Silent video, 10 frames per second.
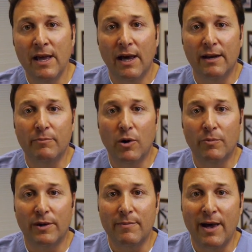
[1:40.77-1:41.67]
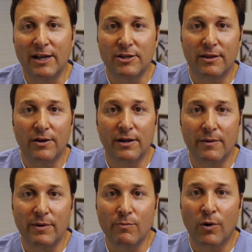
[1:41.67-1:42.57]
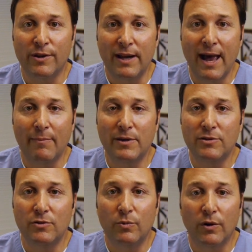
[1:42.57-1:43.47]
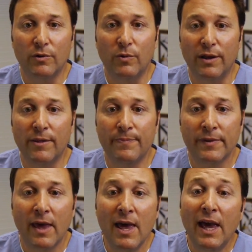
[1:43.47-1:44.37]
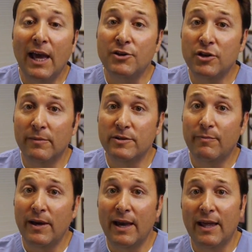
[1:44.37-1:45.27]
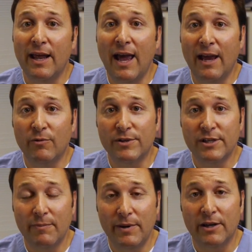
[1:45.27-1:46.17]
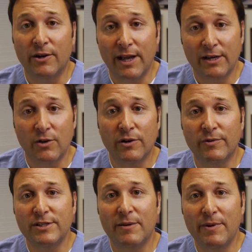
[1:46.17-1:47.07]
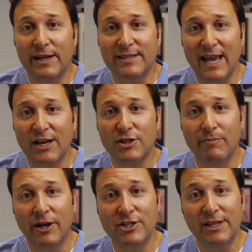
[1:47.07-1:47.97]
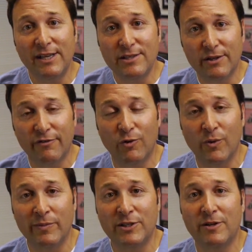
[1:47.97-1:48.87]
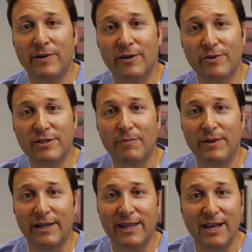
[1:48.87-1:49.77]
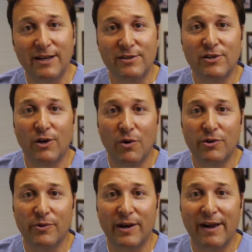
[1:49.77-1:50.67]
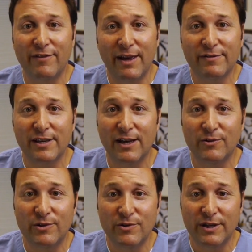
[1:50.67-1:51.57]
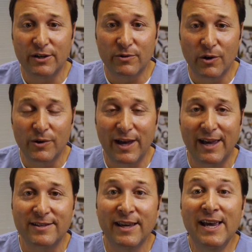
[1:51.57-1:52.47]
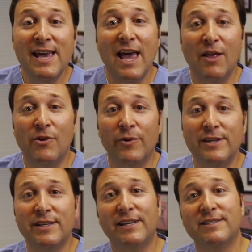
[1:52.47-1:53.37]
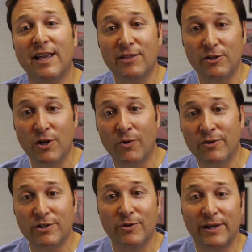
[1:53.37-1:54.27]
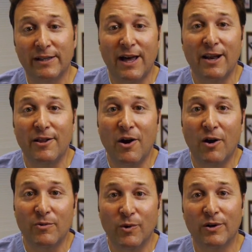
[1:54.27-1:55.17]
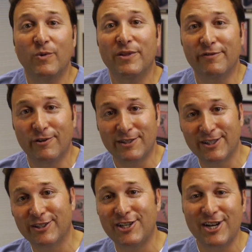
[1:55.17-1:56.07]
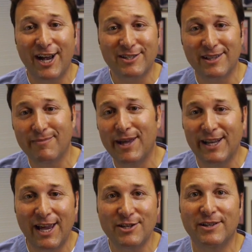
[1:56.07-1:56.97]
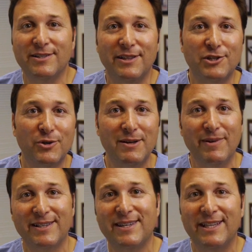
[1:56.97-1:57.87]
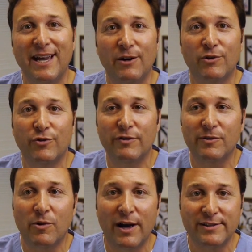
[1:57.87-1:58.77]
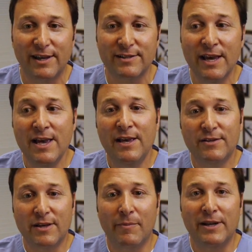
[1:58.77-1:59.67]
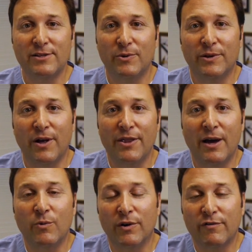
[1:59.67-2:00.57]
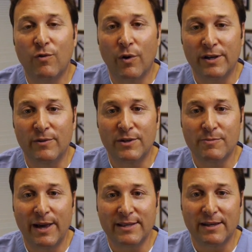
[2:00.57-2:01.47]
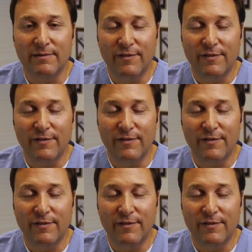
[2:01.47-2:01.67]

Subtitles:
an appropriate match that they're going to be more than happy to work with. In terms of being an egg recipient or an egg donor recipient, it's actually much easier for a woman to be a recipient than it is to go through an IVF cycle using her own eggs. And the reason is that the donor's doing a lot of the hard work with the fertility shots and the medications and the treatments and the egg retrieval process. Somebody's doing all that work for you, which makes it